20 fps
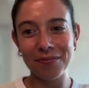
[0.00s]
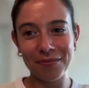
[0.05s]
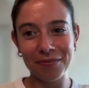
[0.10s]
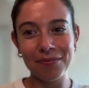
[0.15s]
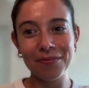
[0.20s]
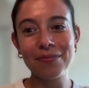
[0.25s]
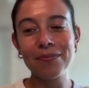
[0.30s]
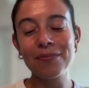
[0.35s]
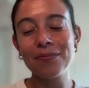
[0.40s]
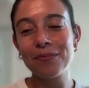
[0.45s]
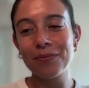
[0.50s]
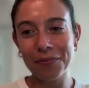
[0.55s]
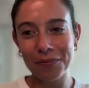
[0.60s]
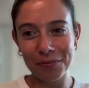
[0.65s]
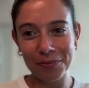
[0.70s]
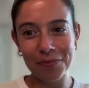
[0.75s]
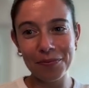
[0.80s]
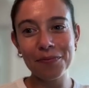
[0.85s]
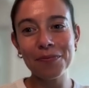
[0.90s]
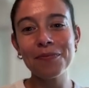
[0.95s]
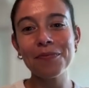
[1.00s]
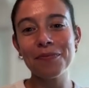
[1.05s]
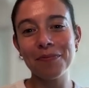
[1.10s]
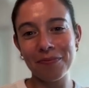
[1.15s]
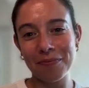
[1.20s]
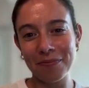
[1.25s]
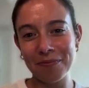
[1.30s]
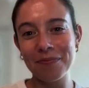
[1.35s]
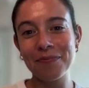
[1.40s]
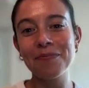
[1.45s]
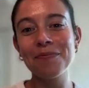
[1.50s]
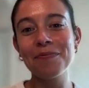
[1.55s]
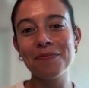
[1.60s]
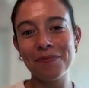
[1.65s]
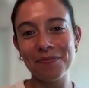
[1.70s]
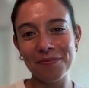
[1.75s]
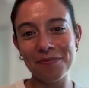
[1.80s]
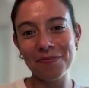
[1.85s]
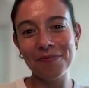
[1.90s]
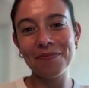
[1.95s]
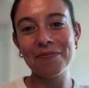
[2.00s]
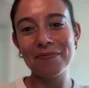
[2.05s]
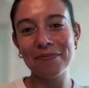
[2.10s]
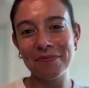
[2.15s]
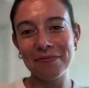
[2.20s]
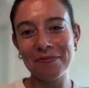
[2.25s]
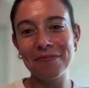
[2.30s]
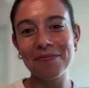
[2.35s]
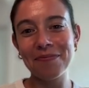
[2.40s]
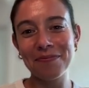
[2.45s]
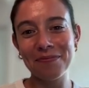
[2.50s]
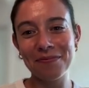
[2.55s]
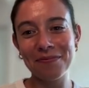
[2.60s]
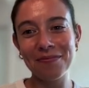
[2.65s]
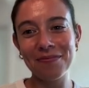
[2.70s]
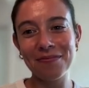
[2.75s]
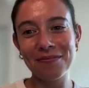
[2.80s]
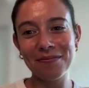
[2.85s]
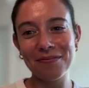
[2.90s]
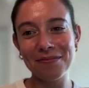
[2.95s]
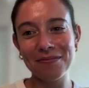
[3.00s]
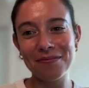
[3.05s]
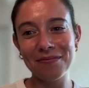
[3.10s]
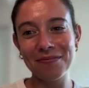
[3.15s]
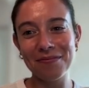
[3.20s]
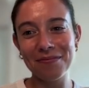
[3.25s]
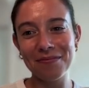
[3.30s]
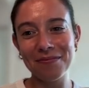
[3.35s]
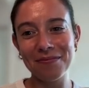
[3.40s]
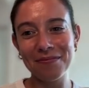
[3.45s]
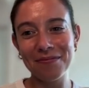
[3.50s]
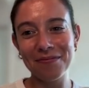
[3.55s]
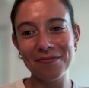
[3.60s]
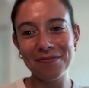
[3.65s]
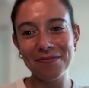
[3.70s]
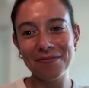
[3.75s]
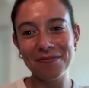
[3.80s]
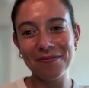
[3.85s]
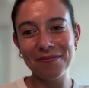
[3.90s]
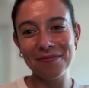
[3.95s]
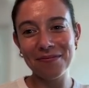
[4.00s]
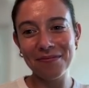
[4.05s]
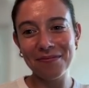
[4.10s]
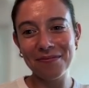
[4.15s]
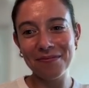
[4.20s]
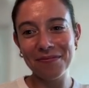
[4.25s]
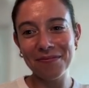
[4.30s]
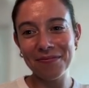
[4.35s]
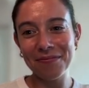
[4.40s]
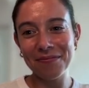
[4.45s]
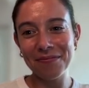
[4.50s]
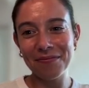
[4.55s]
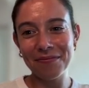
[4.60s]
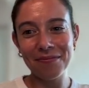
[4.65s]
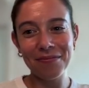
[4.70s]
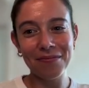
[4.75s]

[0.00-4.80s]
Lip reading: No words are spoken by the person on screen.